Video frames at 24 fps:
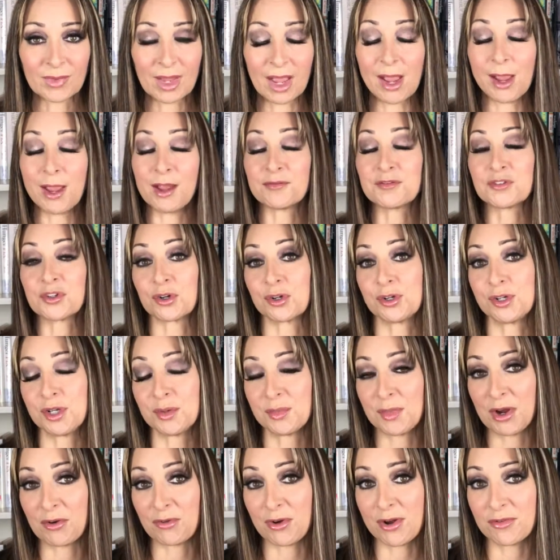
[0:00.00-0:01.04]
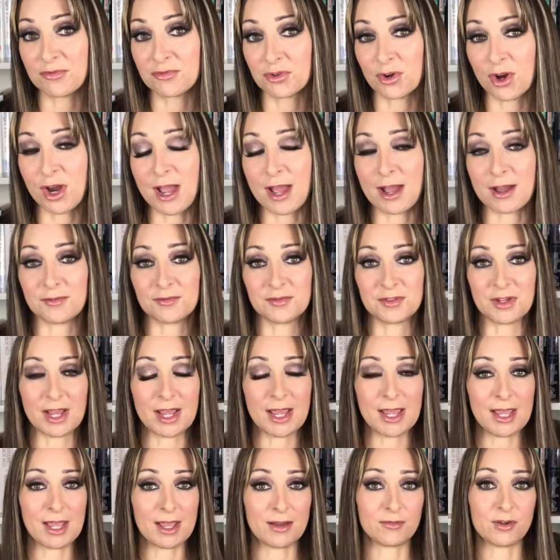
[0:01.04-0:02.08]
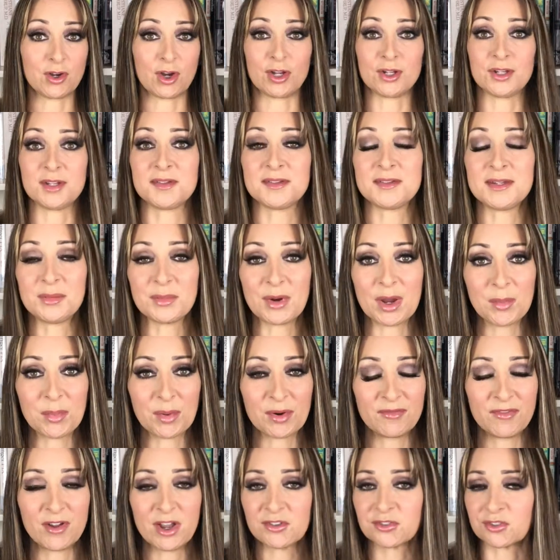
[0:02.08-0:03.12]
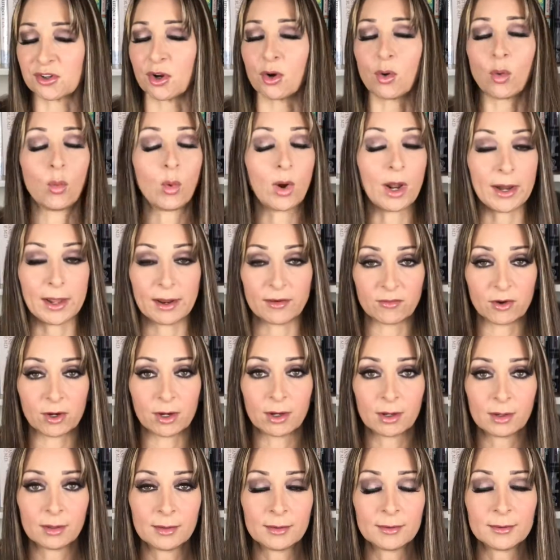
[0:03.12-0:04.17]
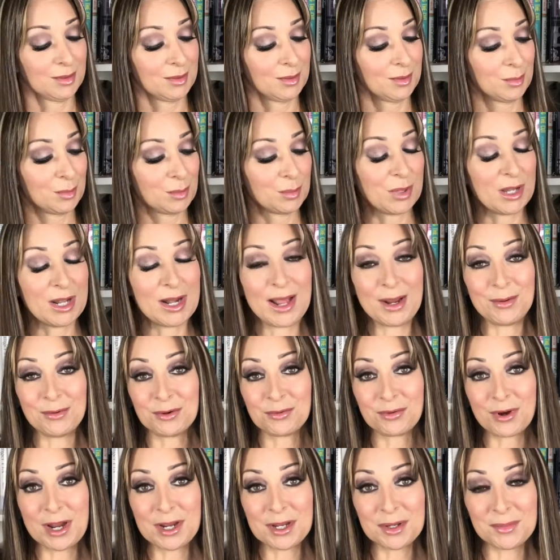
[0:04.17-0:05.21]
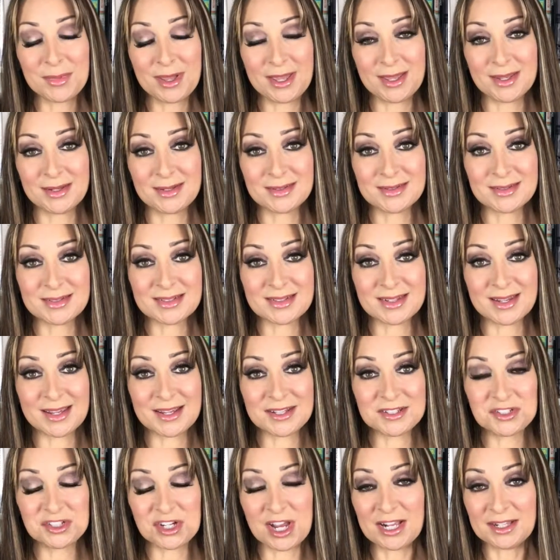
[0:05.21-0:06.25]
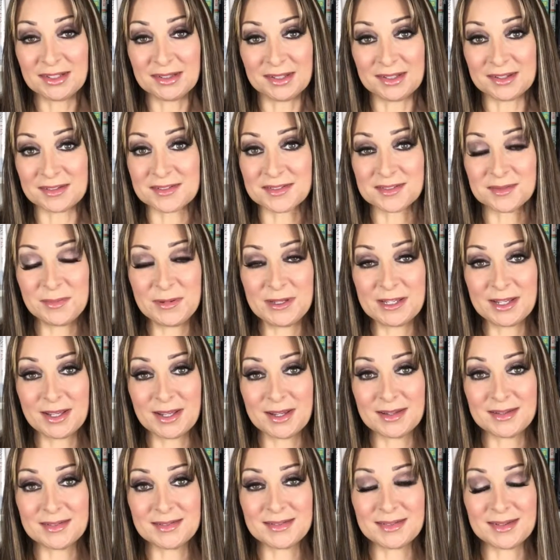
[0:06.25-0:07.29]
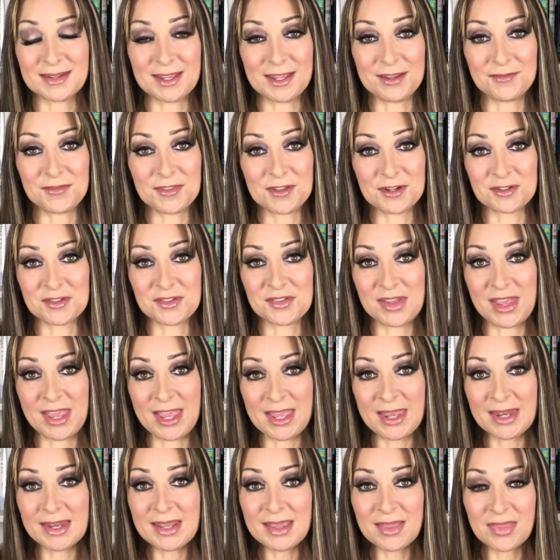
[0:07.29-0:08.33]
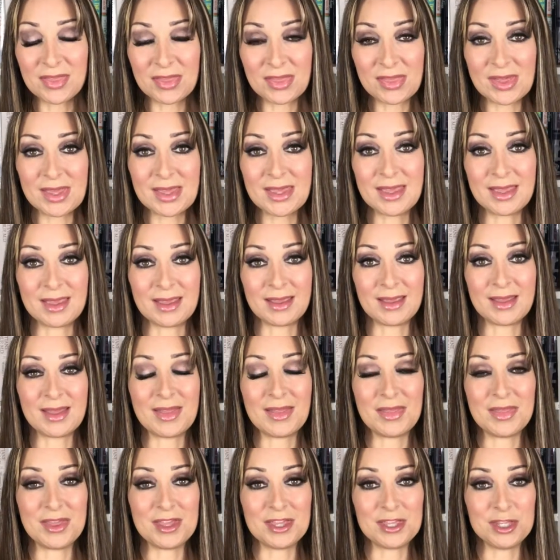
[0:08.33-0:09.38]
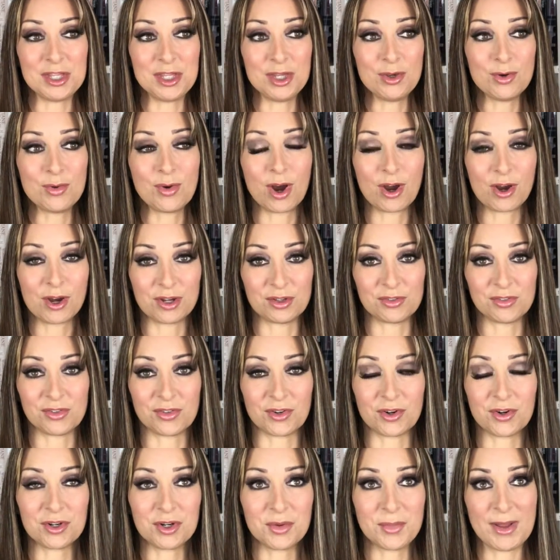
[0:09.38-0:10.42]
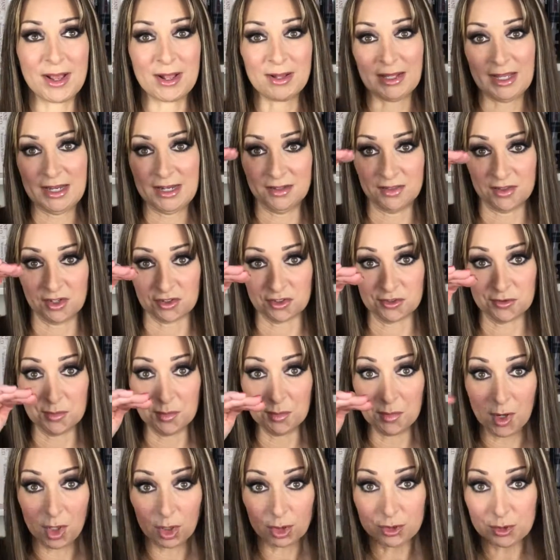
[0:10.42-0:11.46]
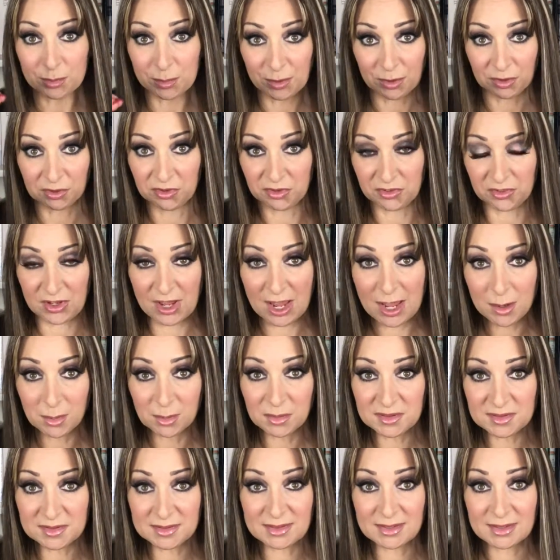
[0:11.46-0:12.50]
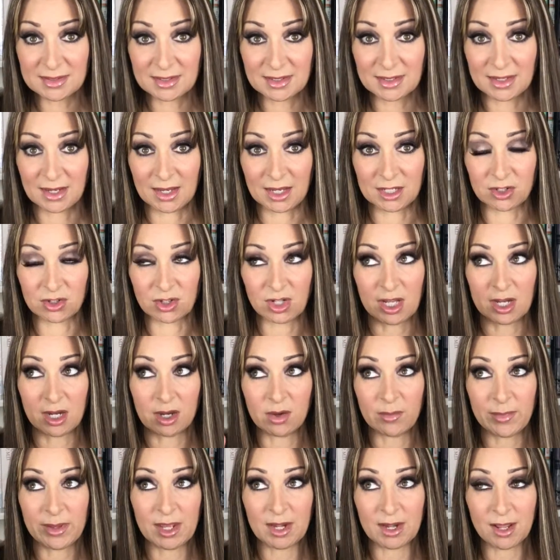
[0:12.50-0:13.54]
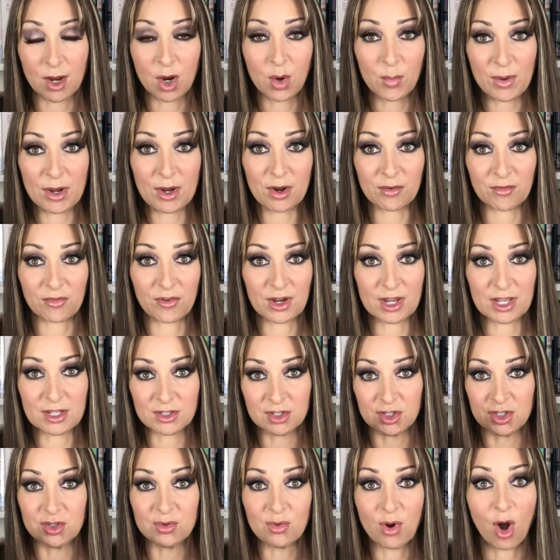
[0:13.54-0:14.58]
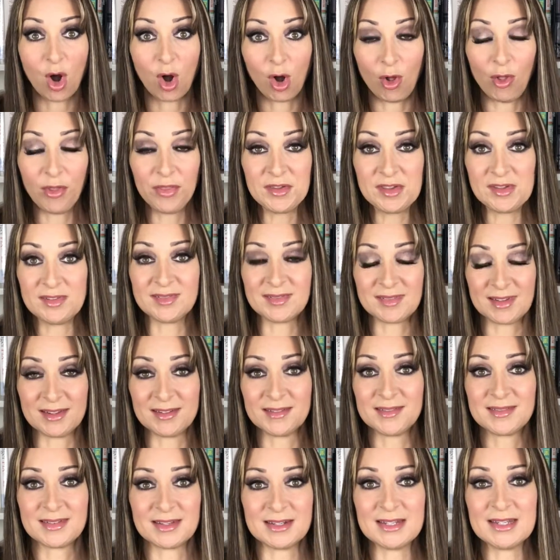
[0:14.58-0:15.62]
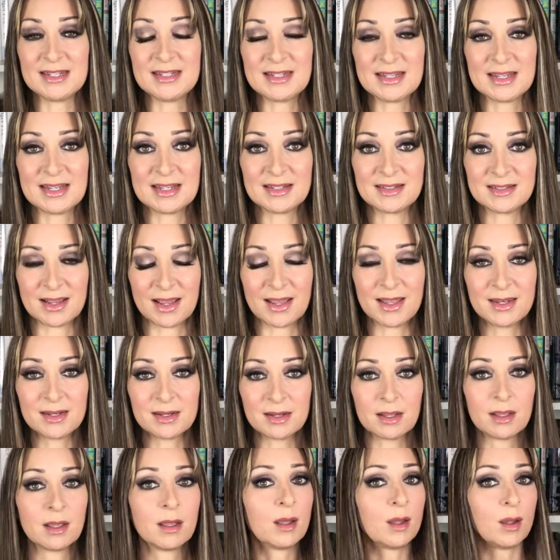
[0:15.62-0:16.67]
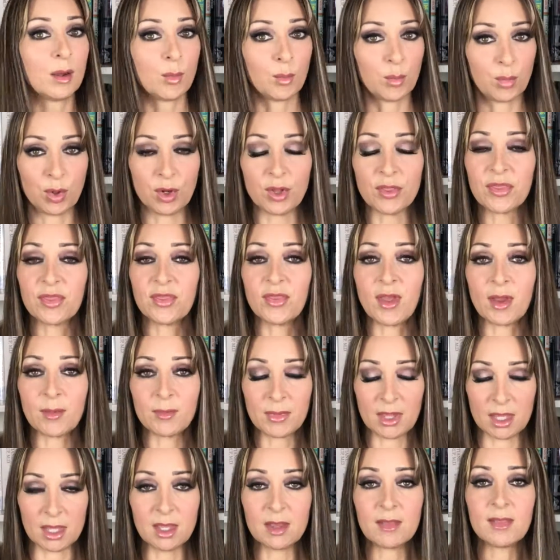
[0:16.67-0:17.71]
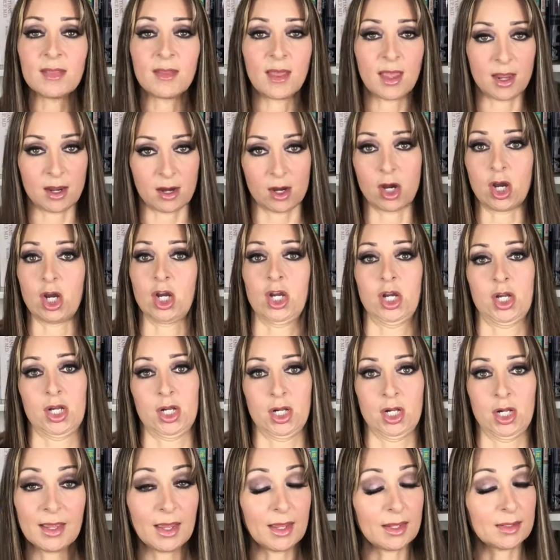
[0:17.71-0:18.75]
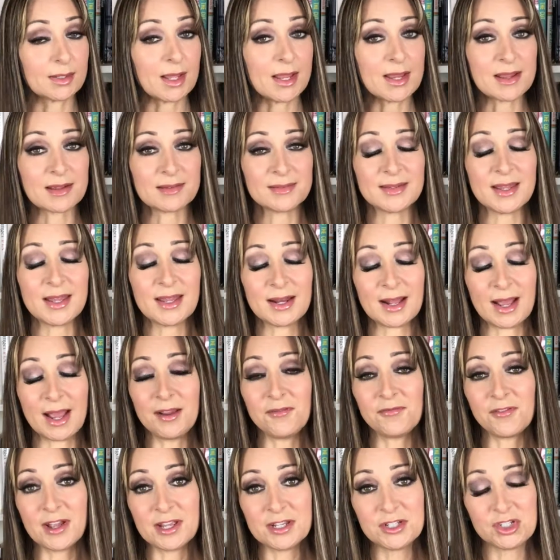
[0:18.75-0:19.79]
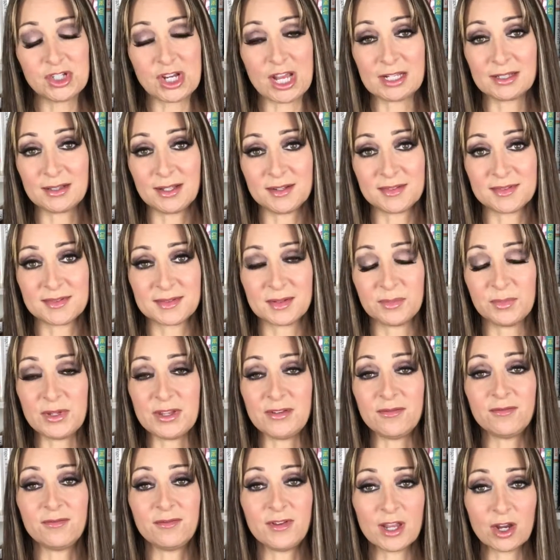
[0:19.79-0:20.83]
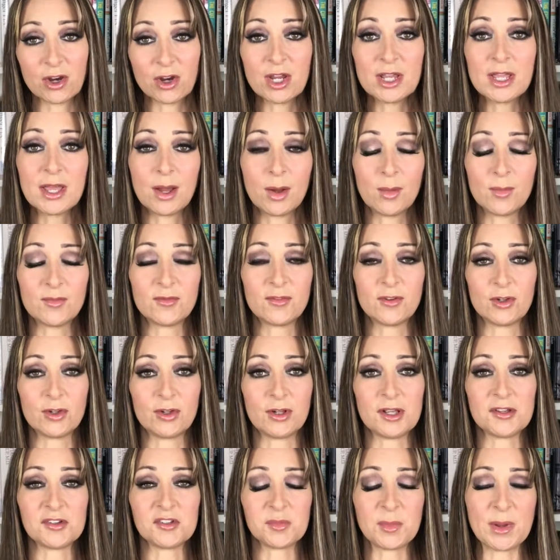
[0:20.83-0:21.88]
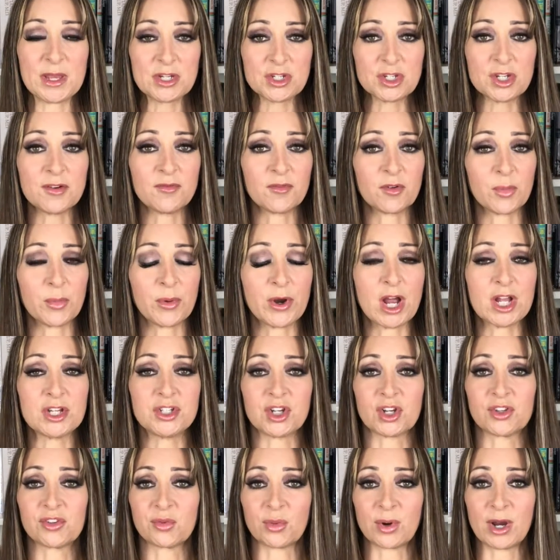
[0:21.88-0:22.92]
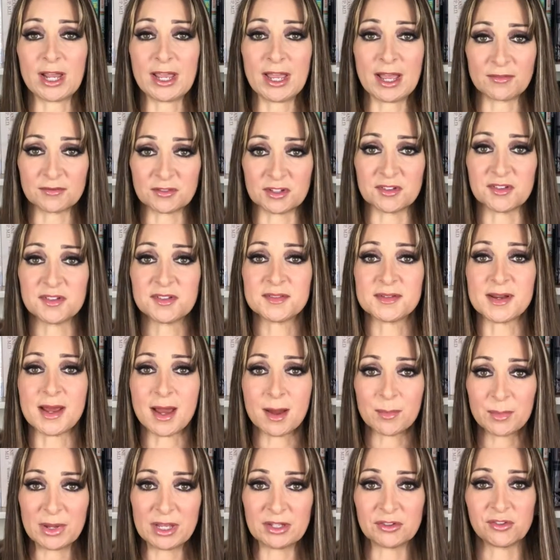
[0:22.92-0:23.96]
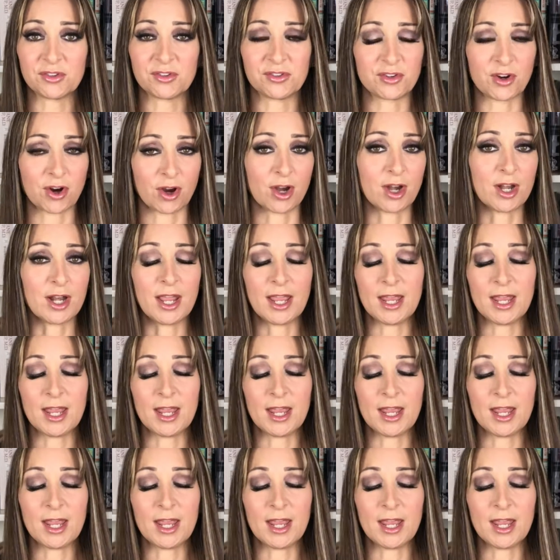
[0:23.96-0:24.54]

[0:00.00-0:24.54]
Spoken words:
I have turned in my rough draft, I have gone to see my professor, whatever. But I would recommend a checklist, because if there's anything that you are concerned about, like there's multiple steps, and you're like, oh man, I hope I don't forget to do all these things that need to get done, put them in there. And like I said, I find checklists to be very helpful, especially for projects where I have to stop and start.